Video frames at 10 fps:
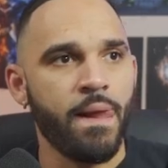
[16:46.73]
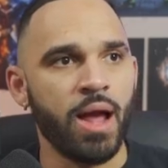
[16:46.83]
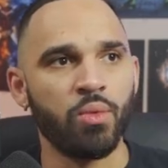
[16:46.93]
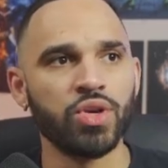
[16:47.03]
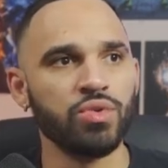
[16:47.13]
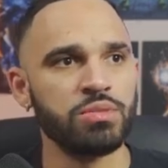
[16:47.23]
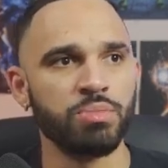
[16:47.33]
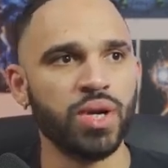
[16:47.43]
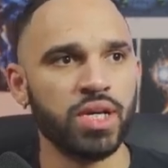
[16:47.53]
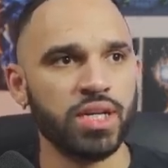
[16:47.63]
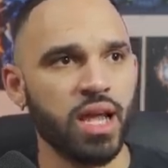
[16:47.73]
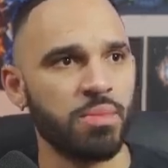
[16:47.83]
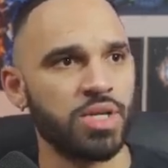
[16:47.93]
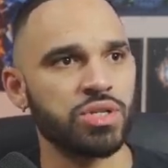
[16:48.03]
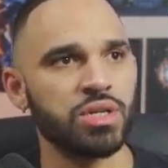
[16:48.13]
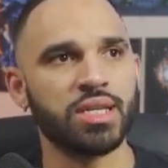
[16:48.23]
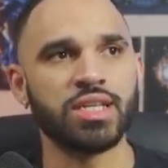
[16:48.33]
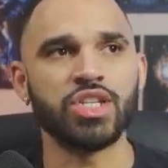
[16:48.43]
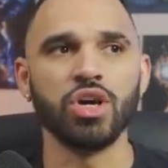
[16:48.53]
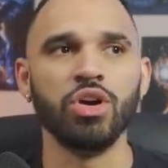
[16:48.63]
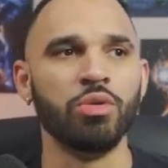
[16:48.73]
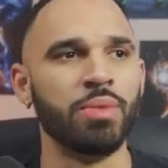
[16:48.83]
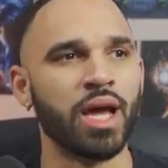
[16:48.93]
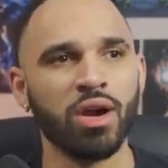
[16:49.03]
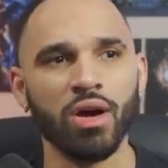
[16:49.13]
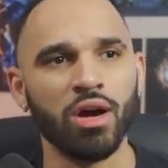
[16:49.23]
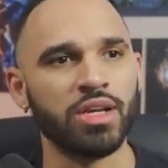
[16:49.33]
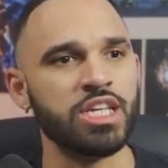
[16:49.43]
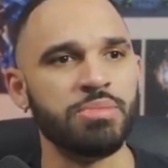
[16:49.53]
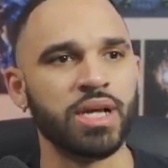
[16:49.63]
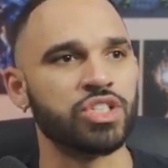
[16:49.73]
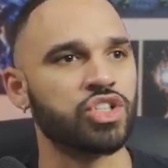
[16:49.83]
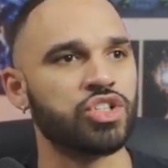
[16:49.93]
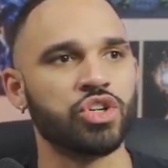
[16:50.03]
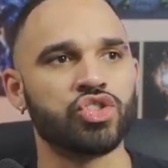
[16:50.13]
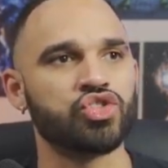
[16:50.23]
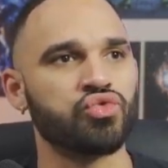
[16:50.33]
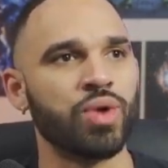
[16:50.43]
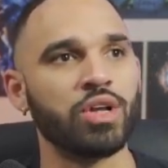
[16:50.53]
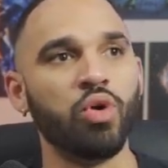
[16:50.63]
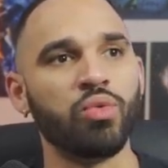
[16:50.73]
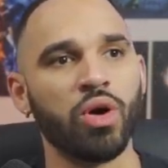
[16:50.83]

And we're doing some pretty good damage. Oh man, our DPS shred. Oh,